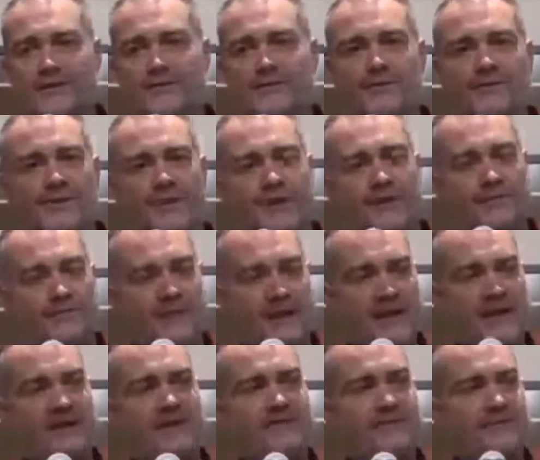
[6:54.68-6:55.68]
you can
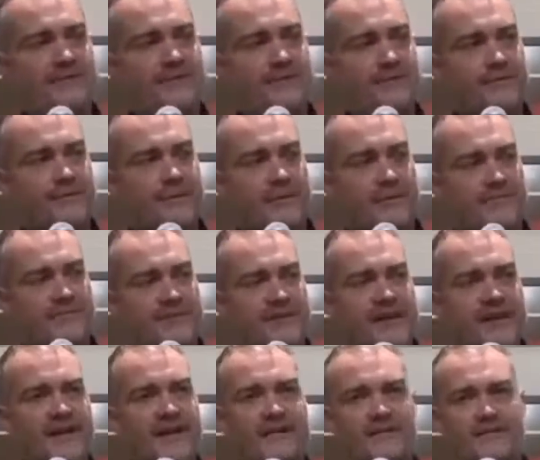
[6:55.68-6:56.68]
manage to
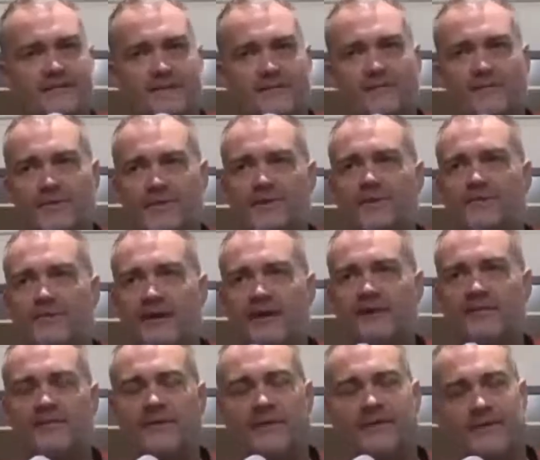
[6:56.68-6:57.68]
obtain some real
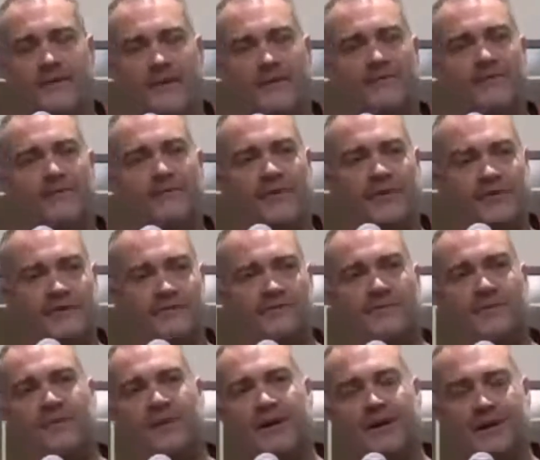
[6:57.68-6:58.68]
benefit off of
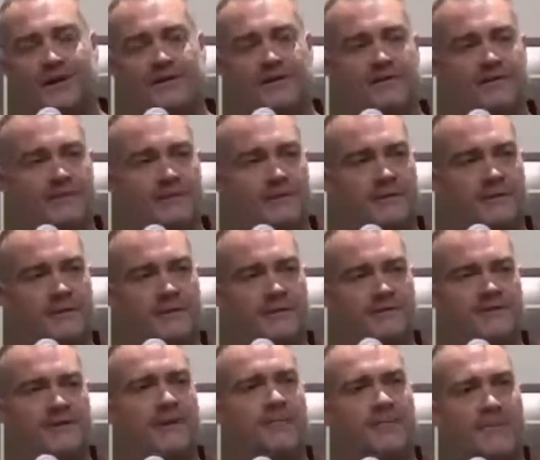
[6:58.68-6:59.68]
exploiting
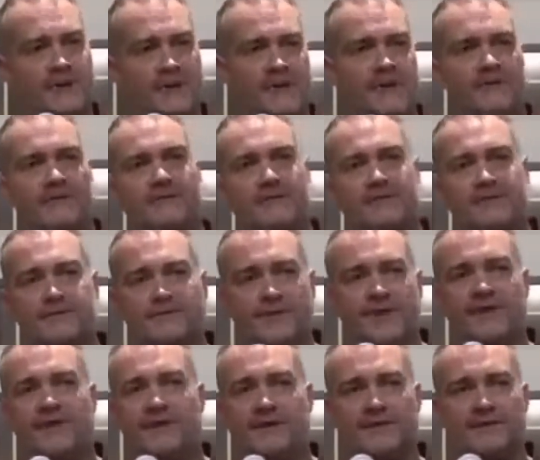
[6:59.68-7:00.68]
somebody else's
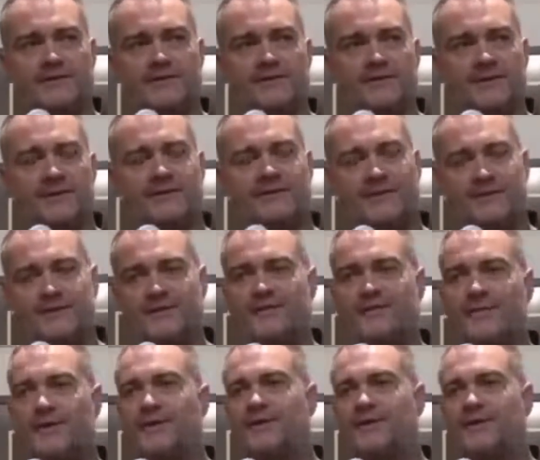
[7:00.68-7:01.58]
weakness. It doesn't